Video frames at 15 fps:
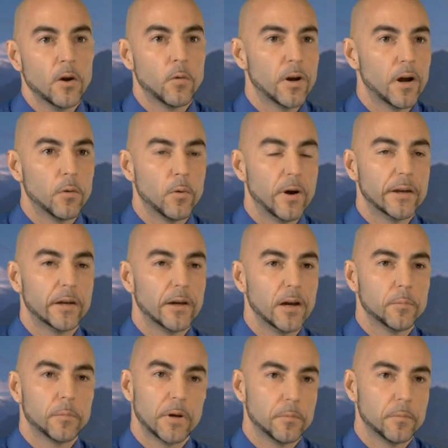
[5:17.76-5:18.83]
when I wake
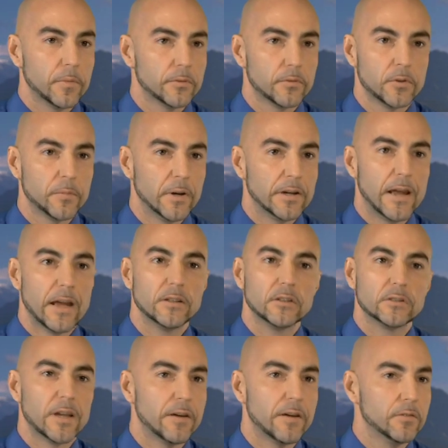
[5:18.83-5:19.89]
up and I'm up through my day, I
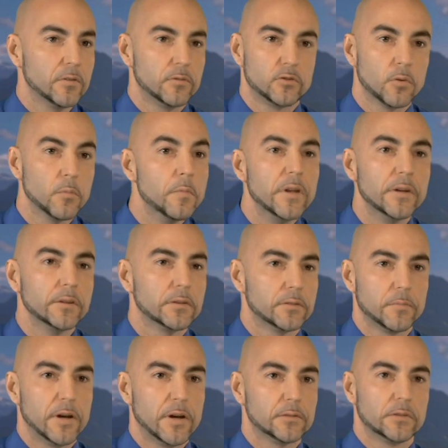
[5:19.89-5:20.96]
just have a tremendous
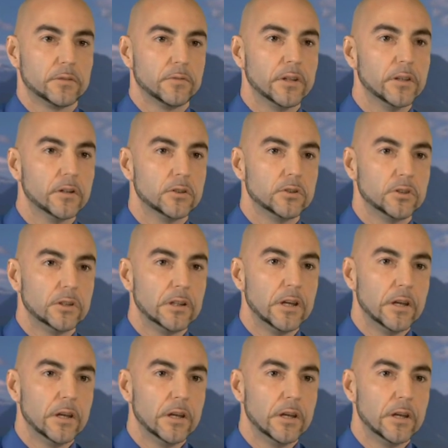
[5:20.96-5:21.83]
amounts of energy.